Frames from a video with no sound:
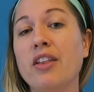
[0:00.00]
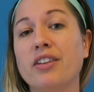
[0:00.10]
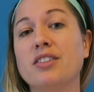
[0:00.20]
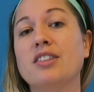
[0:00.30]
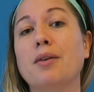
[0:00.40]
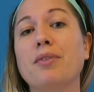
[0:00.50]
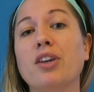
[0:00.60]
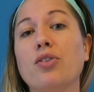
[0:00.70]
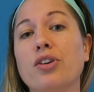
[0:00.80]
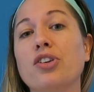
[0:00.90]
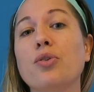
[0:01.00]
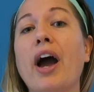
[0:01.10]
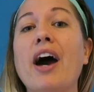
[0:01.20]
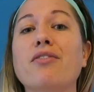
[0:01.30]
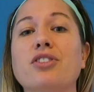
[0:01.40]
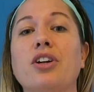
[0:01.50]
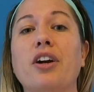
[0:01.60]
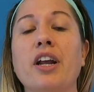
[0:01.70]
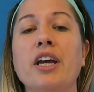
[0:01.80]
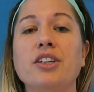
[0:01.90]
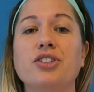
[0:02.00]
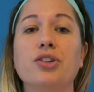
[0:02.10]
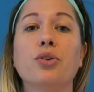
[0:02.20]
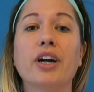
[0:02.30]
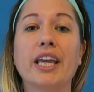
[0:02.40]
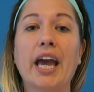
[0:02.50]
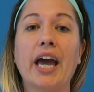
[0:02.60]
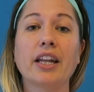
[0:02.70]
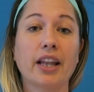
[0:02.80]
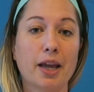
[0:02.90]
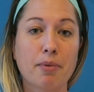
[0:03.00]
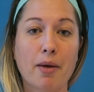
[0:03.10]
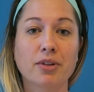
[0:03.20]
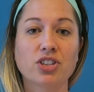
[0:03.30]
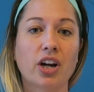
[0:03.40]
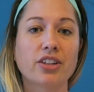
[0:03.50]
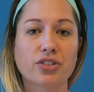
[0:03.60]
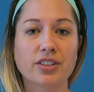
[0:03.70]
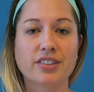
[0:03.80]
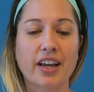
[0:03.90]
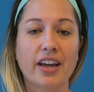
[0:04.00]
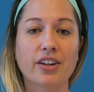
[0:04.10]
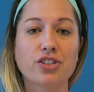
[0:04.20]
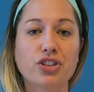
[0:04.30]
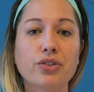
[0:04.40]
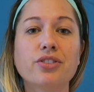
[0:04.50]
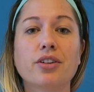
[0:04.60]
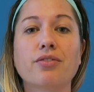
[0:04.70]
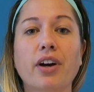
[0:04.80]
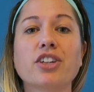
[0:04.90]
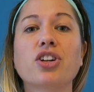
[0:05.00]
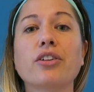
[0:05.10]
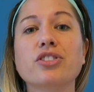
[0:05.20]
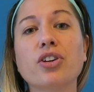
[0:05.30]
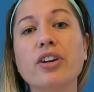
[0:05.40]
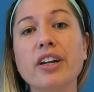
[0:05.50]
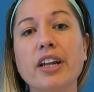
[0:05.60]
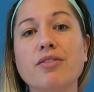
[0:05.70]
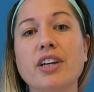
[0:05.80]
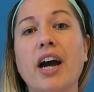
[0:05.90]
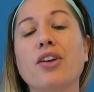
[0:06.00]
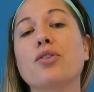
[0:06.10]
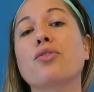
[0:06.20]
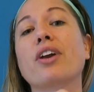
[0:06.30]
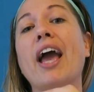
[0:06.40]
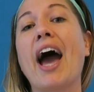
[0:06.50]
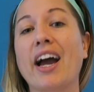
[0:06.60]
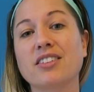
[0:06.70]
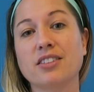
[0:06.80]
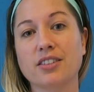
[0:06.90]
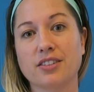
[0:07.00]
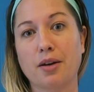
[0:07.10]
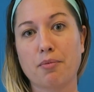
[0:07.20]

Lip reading: this is something you can do after to, again, like Pema Chodron said, choose a fresh alternative to how you react to